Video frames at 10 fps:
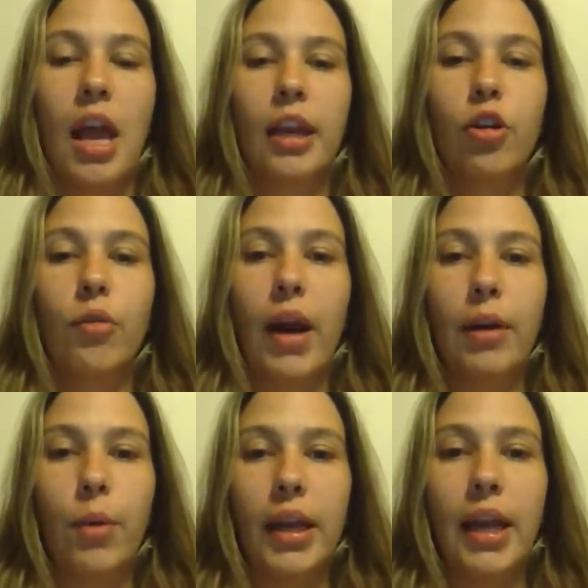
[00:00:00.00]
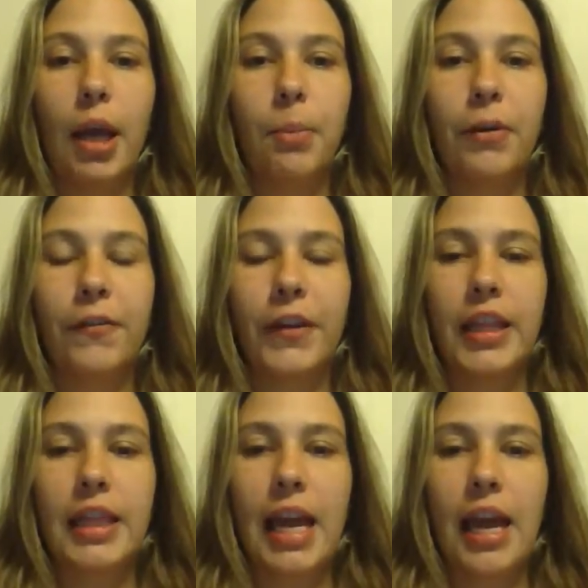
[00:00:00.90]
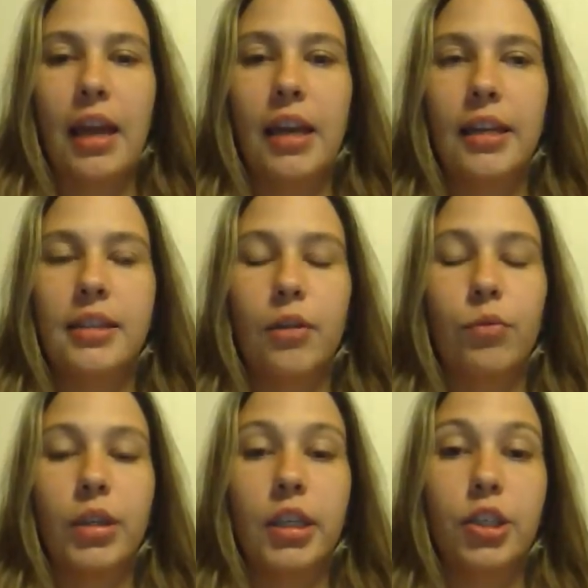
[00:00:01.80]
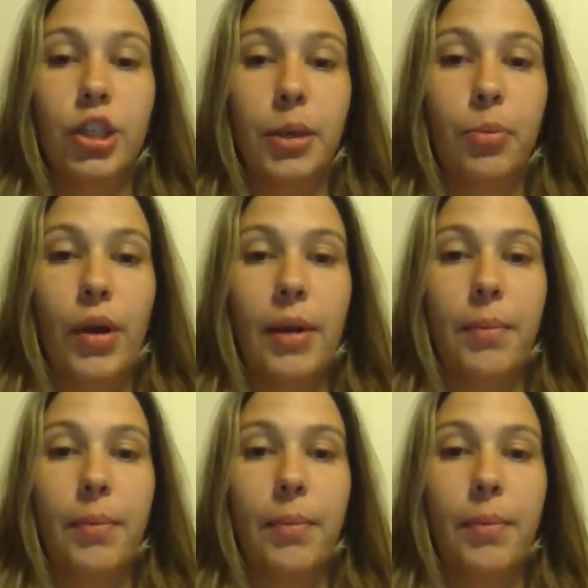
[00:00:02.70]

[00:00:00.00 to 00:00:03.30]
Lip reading: And a great way to help prevent that, and it's a really cheap way,